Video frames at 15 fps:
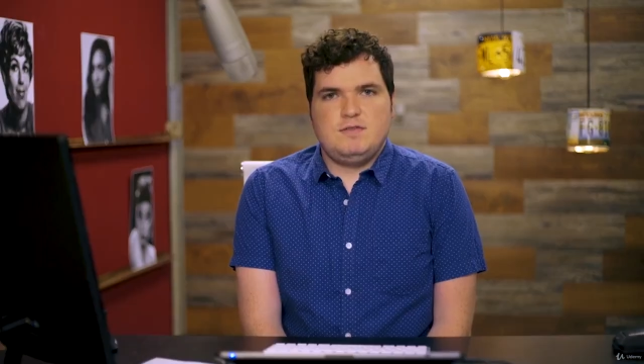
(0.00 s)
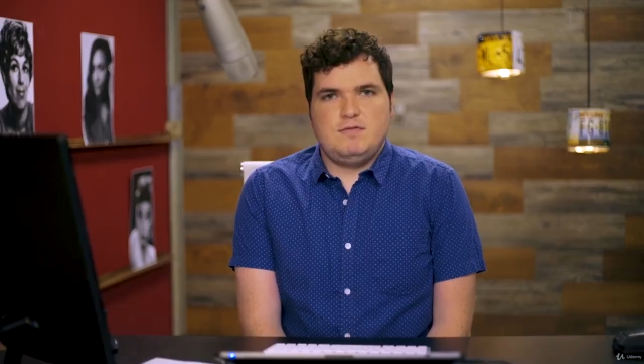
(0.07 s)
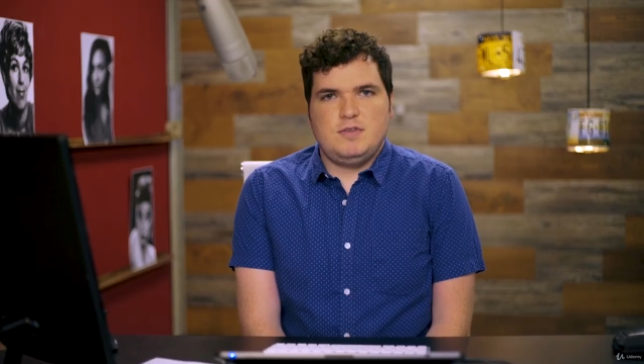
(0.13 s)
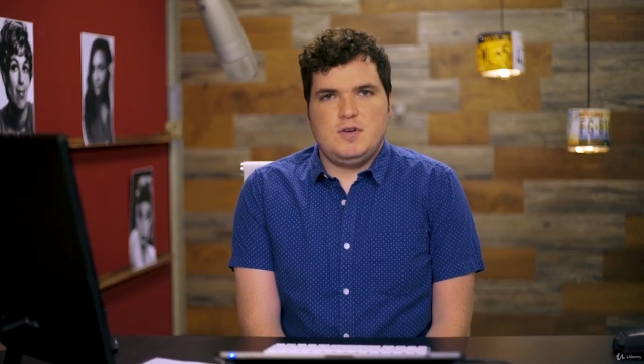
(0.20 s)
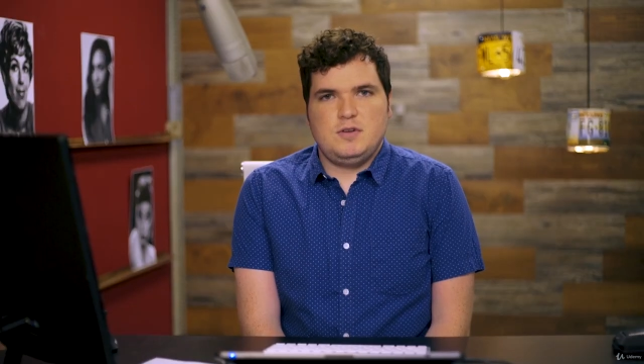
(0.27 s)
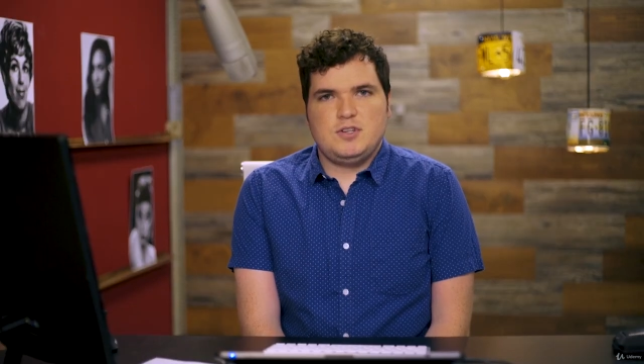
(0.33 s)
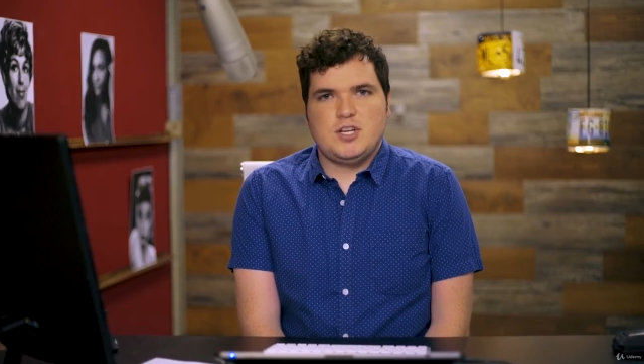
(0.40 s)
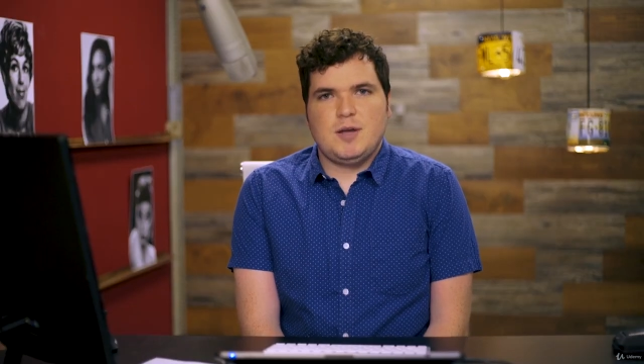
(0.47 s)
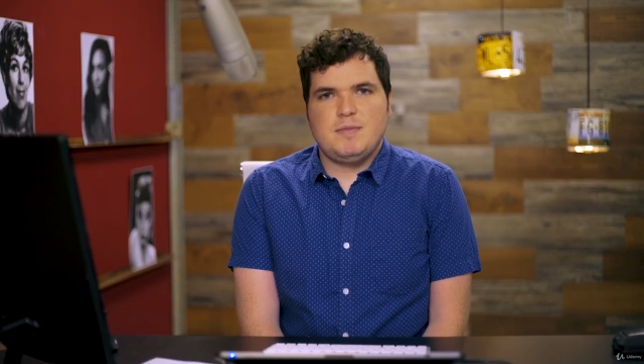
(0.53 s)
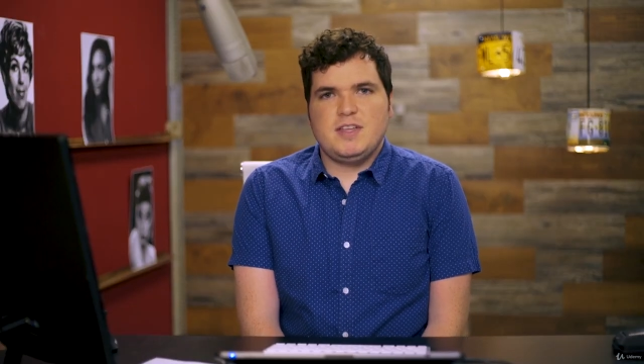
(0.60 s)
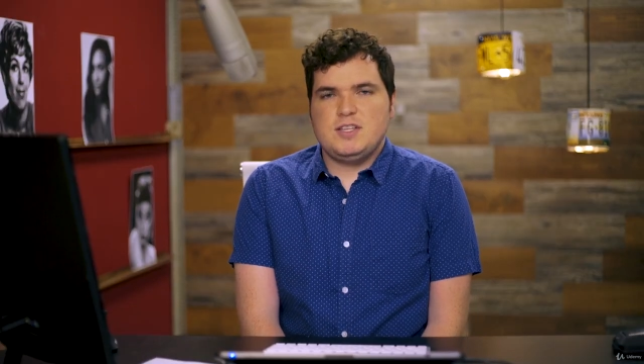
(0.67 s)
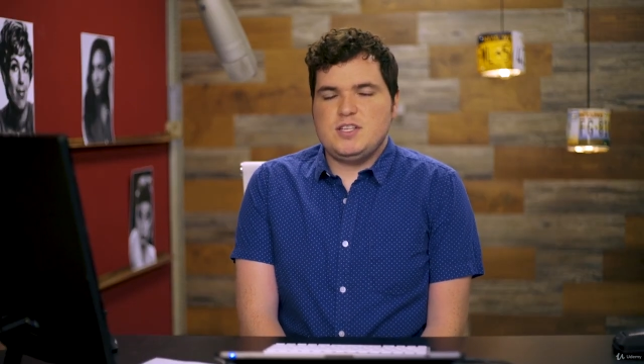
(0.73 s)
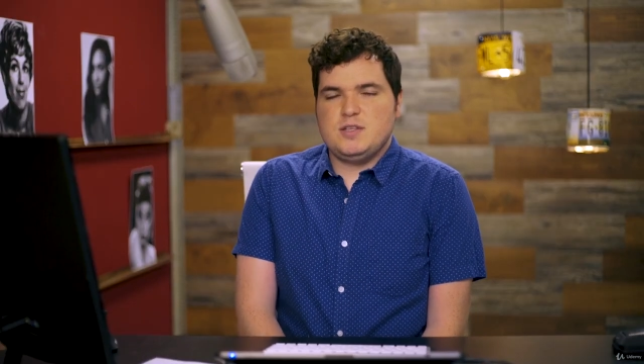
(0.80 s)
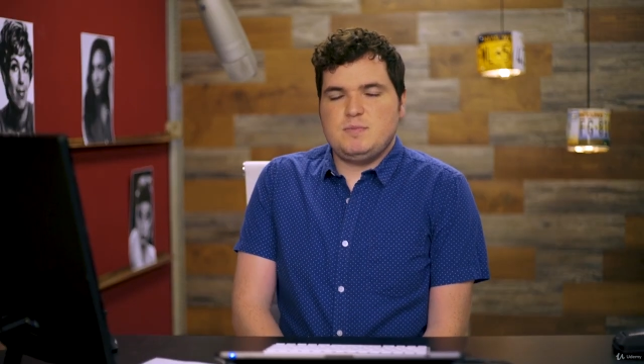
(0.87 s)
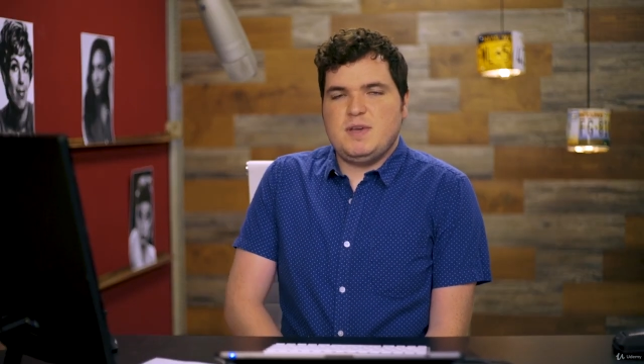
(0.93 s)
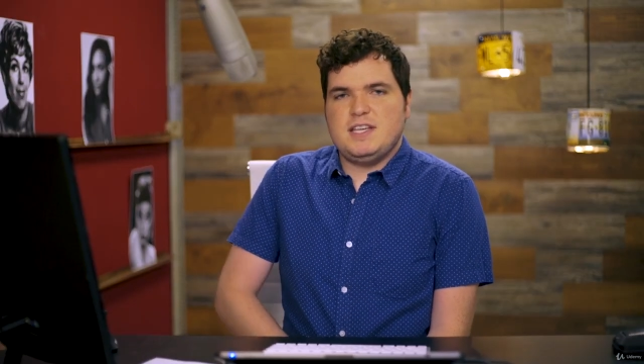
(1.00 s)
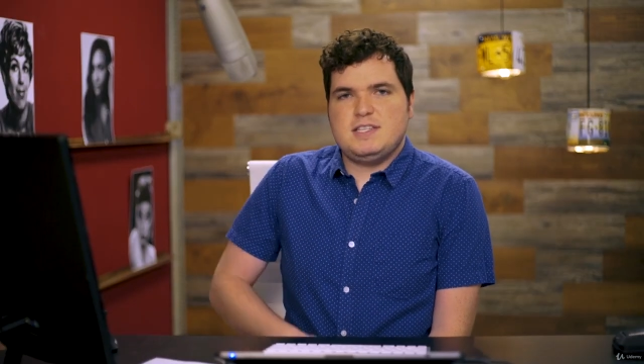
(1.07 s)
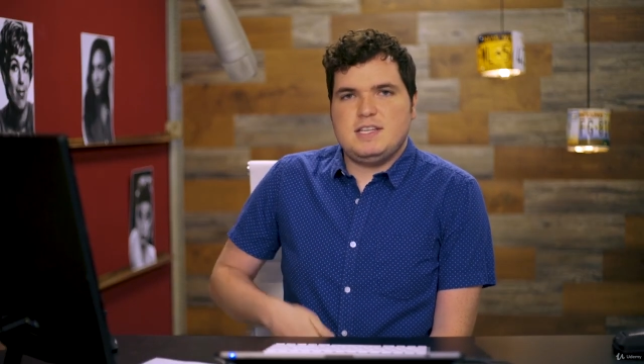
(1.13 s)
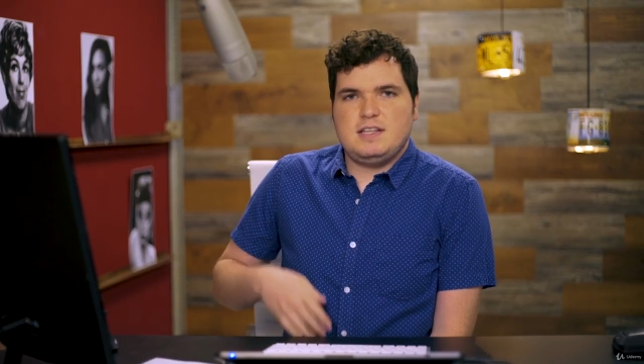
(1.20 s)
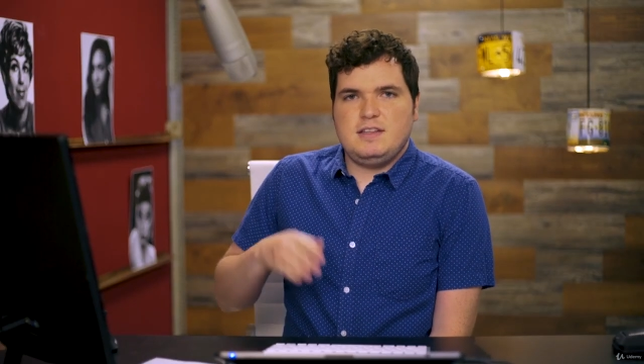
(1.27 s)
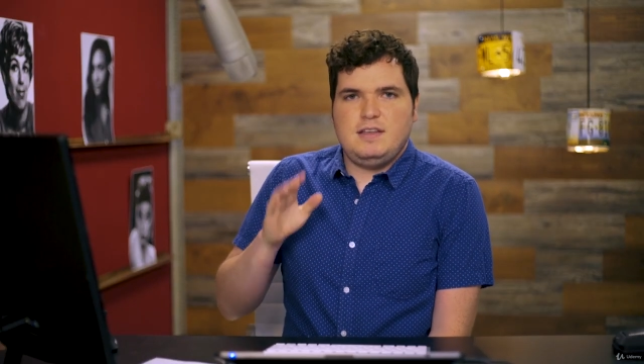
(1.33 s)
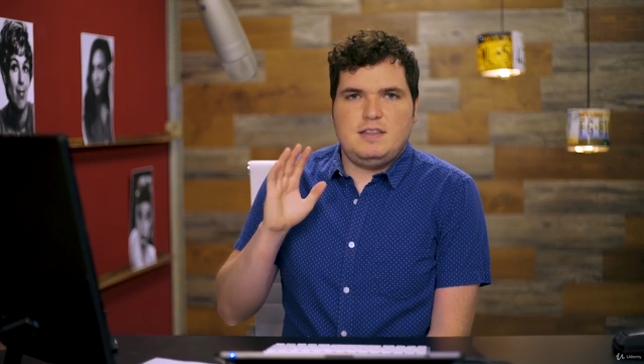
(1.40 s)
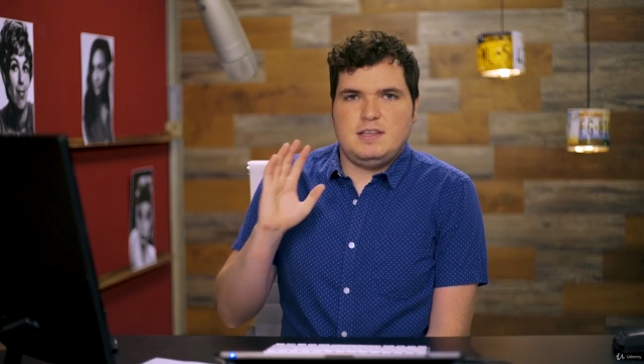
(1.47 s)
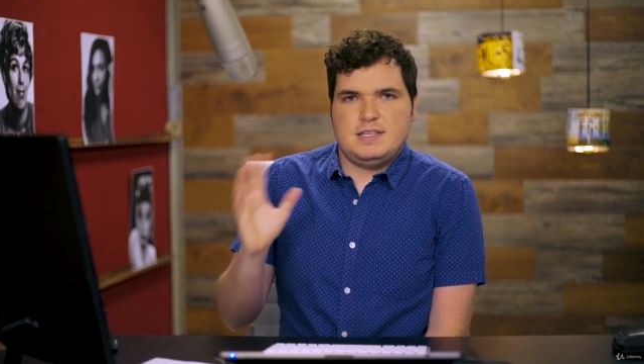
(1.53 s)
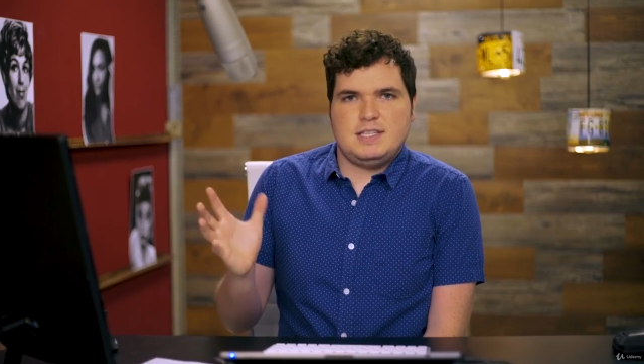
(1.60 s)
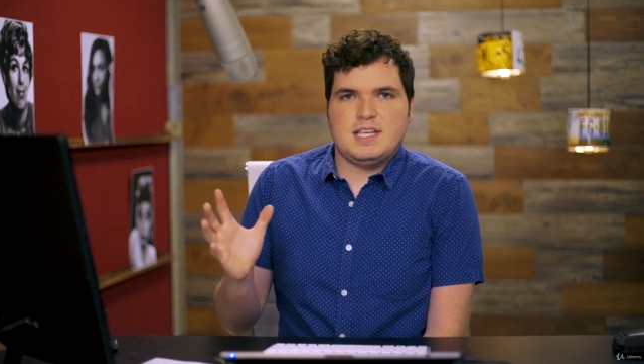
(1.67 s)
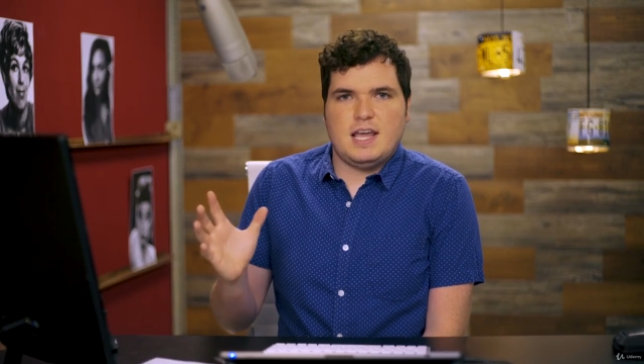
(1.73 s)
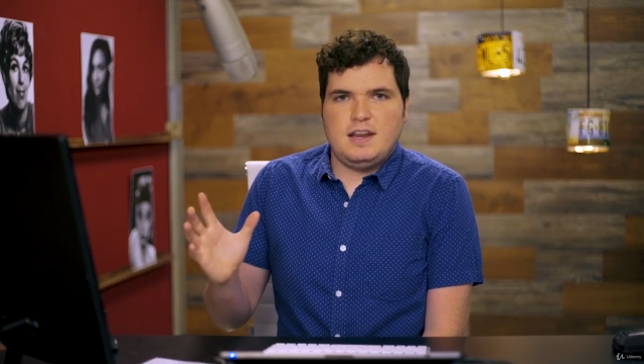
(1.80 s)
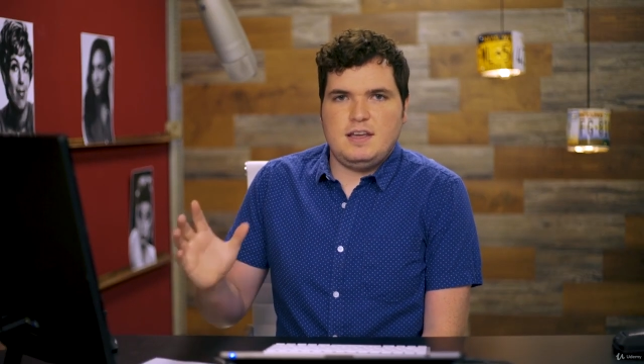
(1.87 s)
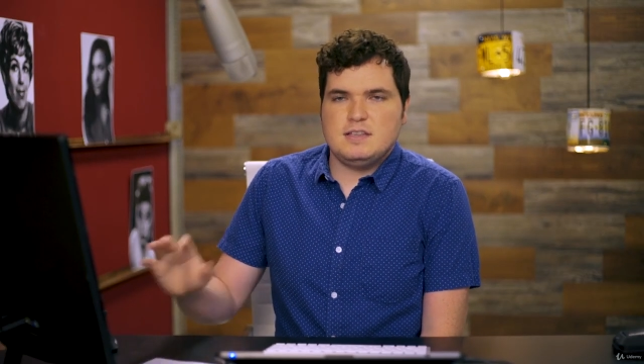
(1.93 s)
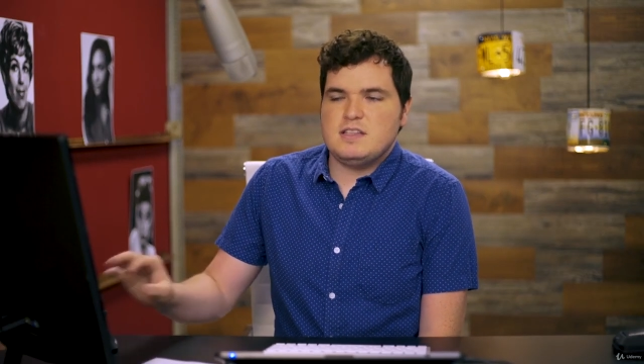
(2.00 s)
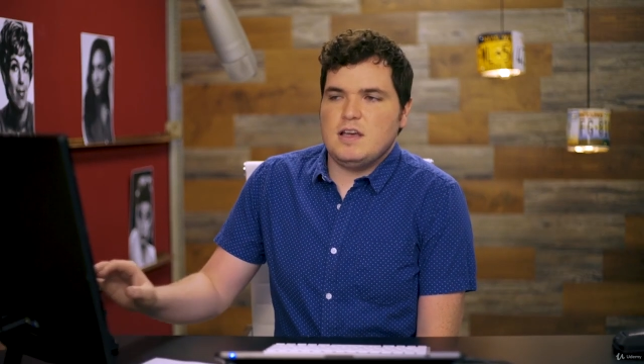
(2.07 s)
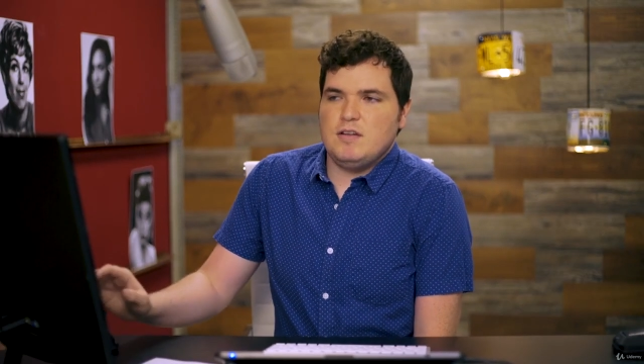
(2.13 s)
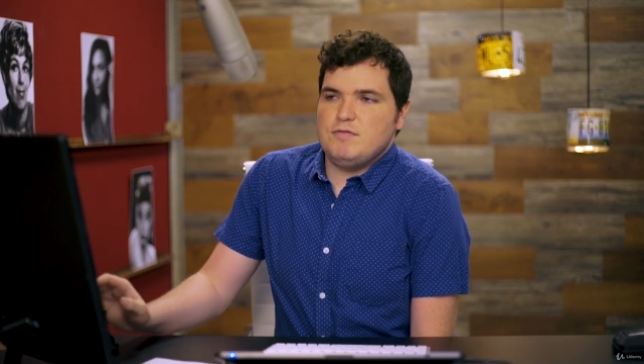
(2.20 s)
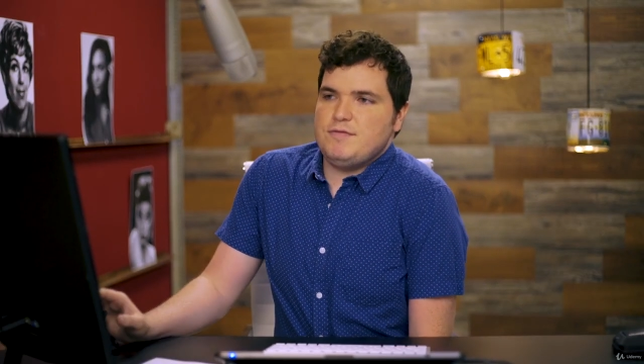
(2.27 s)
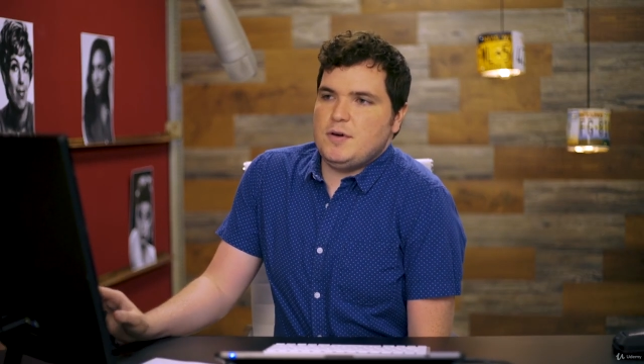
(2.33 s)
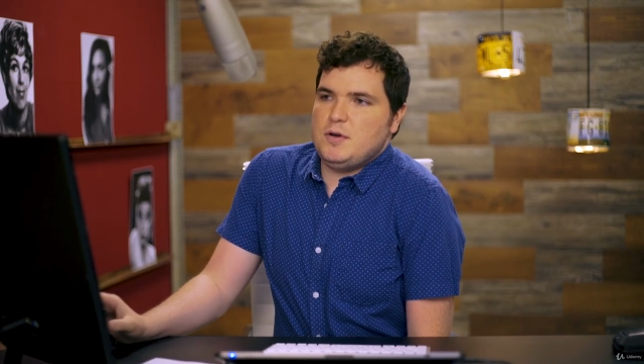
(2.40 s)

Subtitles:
in Photoshop, that's just basically the settings of